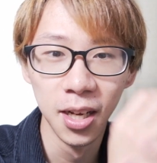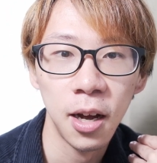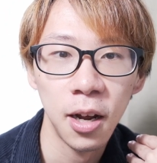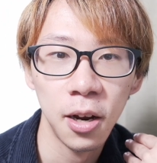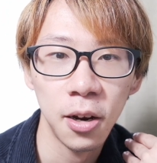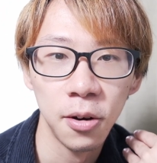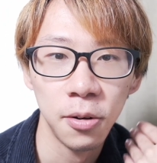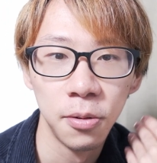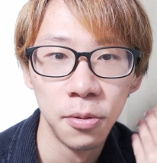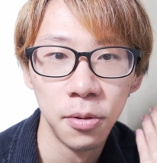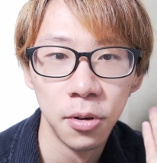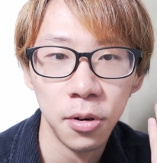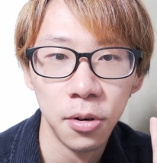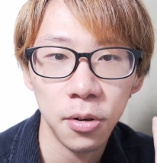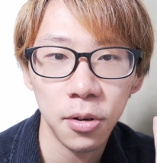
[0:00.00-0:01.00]
I
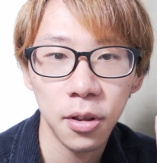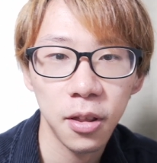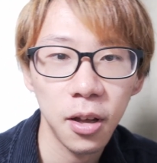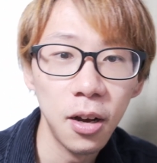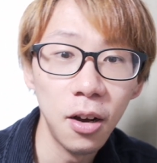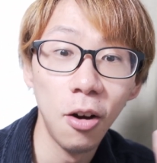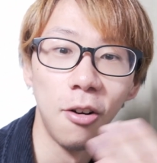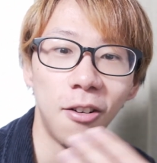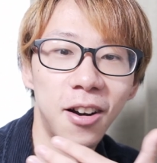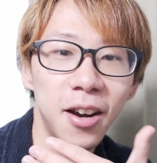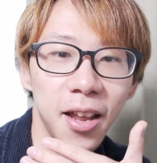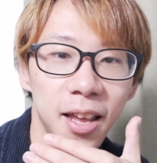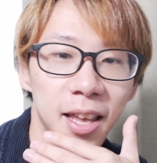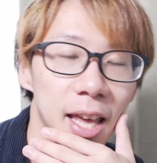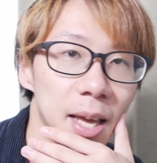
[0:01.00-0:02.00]
thought hard
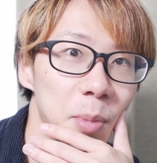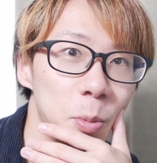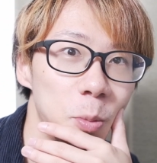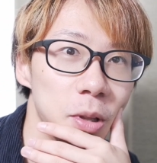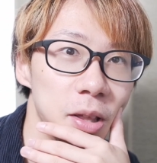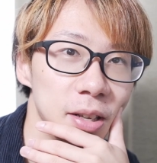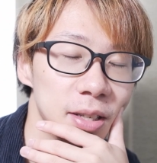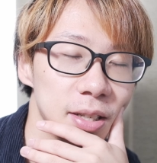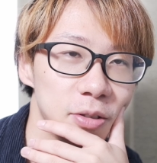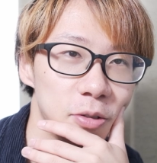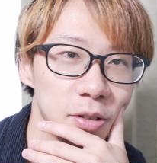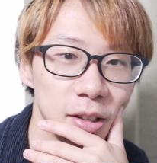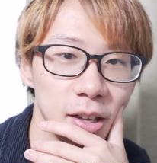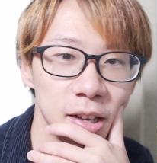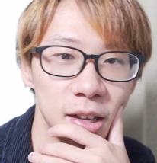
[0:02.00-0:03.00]
and came up with this
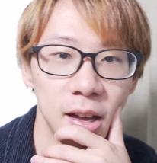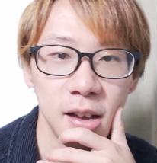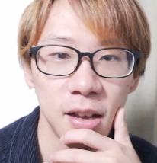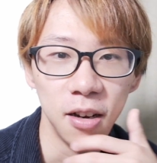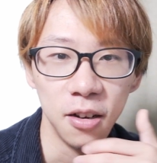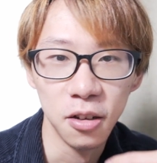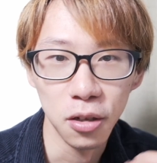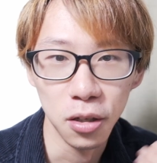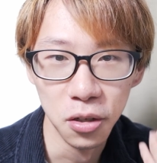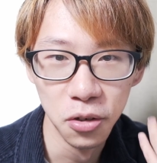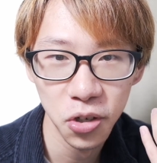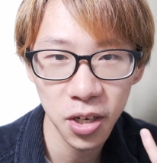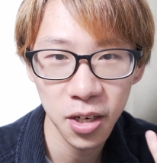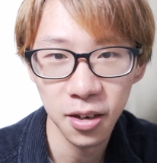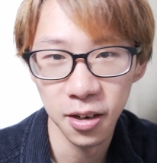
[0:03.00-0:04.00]
sort of like
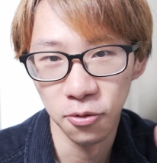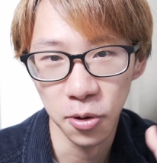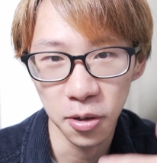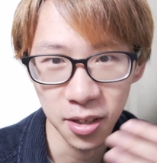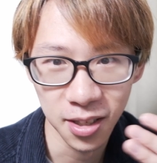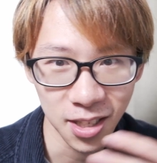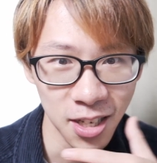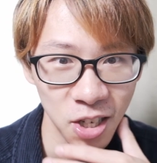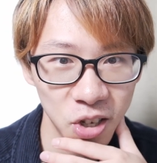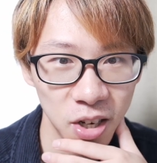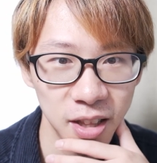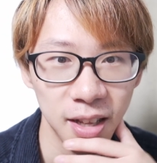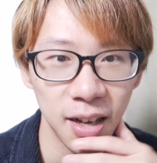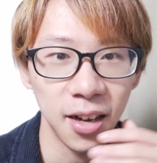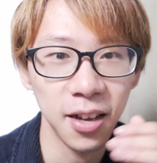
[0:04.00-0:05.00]
conclusion and
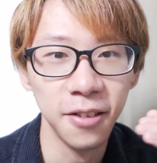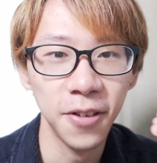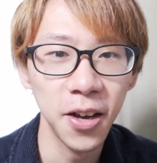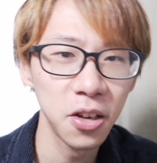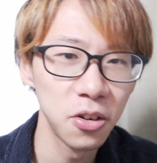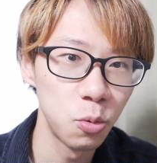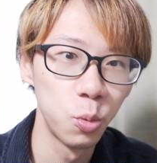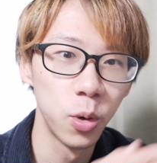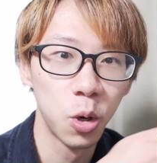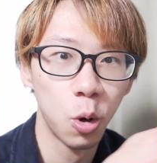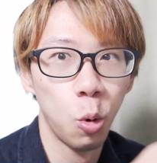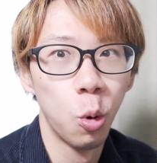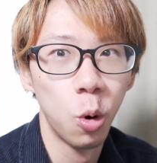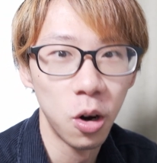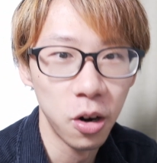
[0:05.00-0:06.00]
realization that if I could
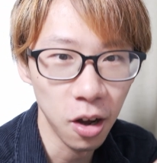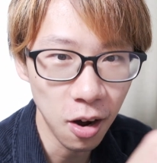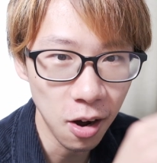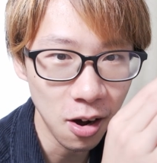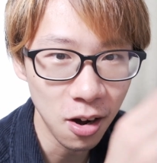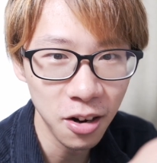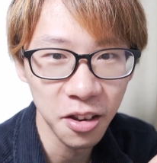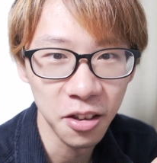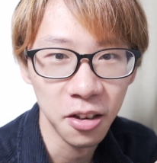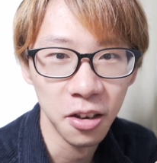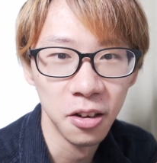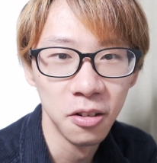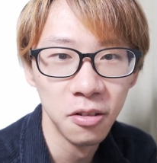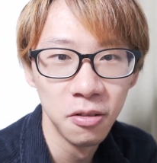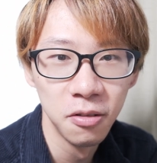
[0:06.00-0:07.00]
record audio